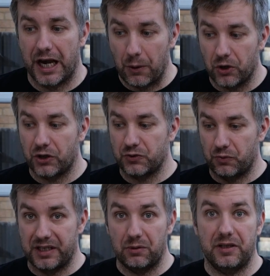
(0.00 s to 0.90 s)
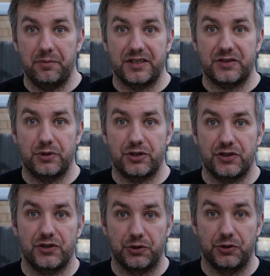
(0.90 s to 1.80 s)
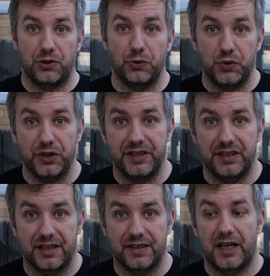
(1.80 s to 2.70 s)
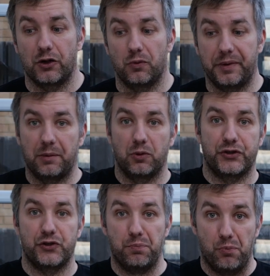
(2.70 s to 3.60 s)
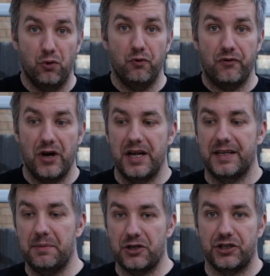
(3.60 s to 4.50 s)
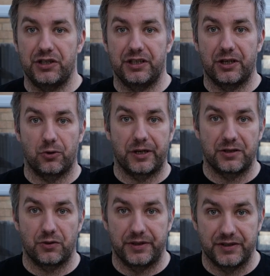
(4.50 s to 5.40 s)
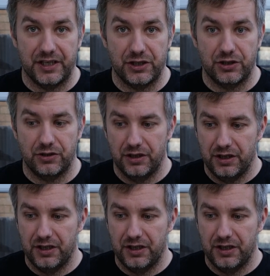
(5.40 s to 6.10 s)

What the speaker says: It works without limit switches, so you don't need that, and you'll be able to move the machine in the correct orientation,